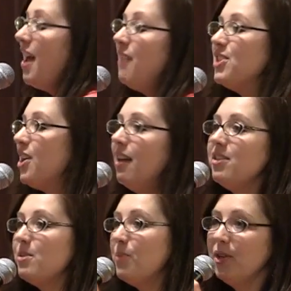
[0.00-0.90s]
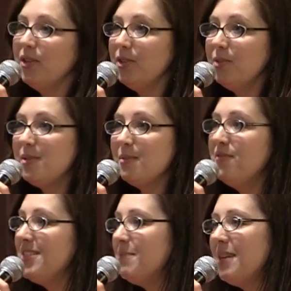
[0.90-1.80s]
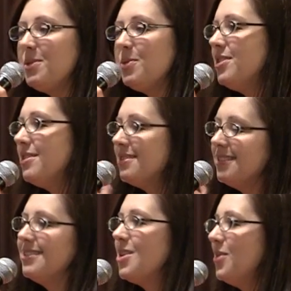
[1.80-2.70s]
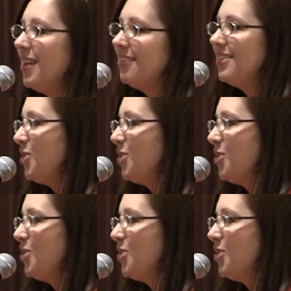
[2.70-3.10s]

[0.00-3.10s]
have to call it support group. Sometimes we just don't like the